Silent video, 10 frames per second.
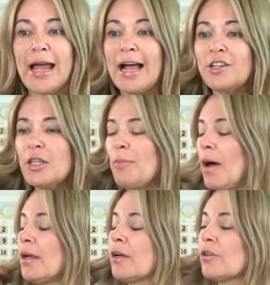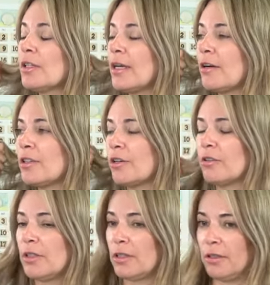I actually bought a curling iron to
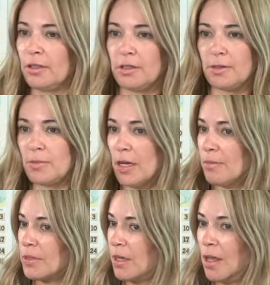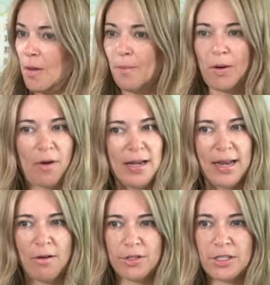curl it a little sometimes. But right
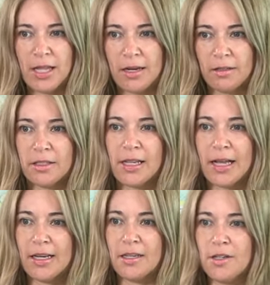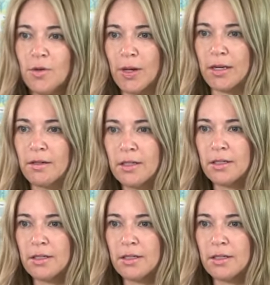now, it just kind of looks like I didn't do it.